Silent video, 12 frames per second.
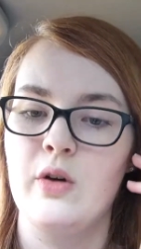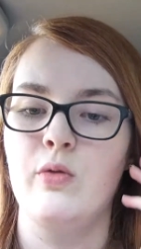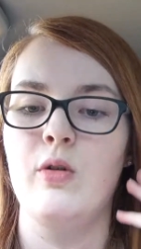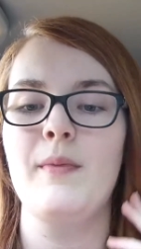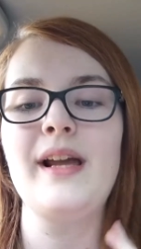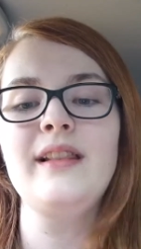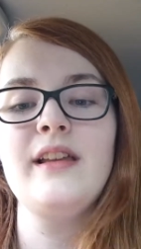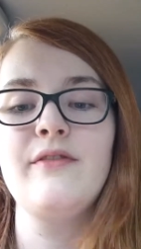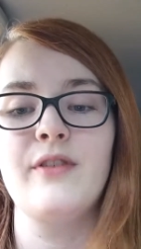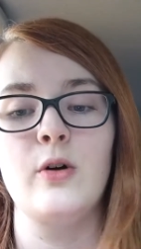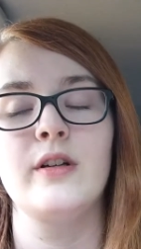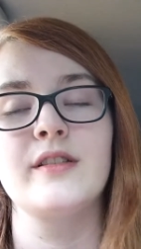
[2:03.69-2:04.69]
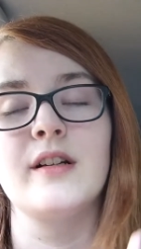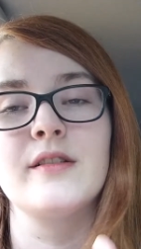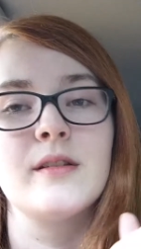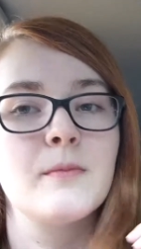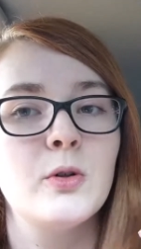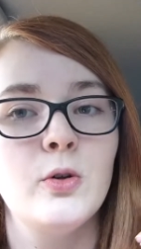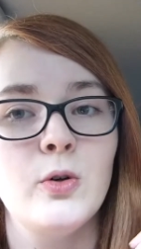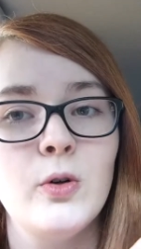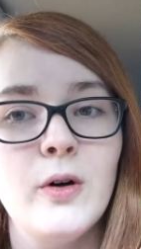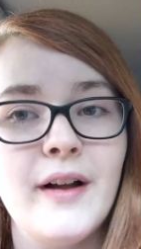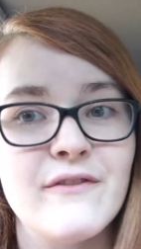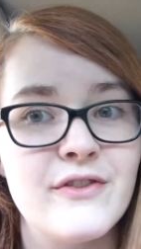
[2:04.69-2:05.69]
We'll mainly focus on some
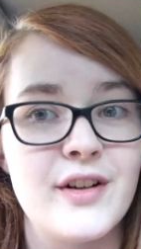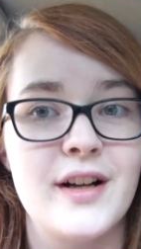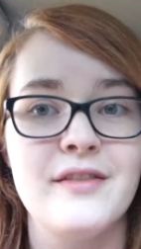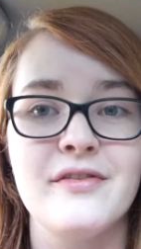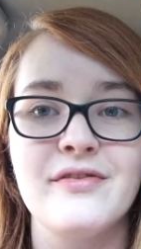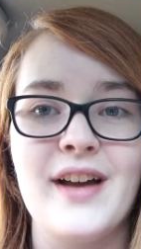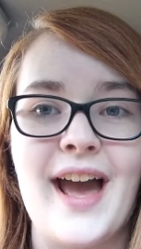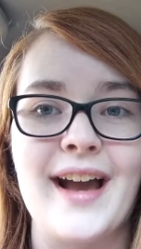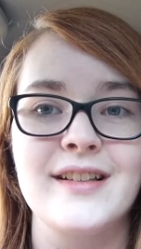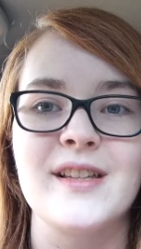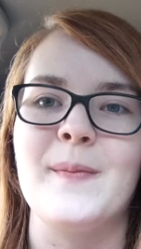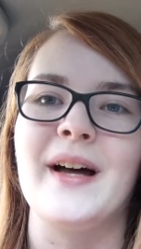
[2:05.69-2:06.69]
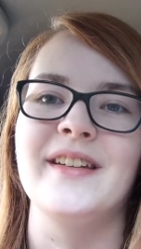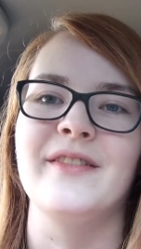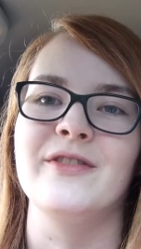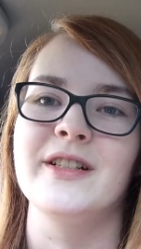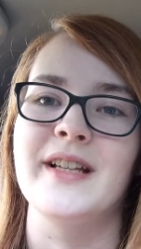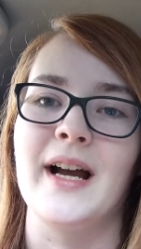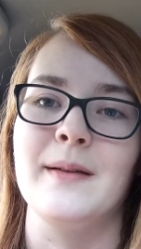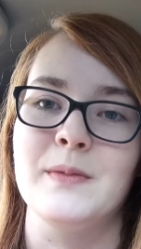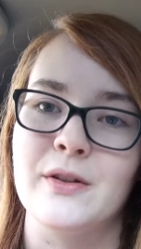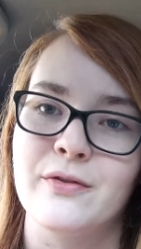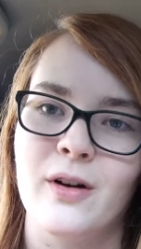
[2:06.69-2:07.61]
cool and fun facts about different types of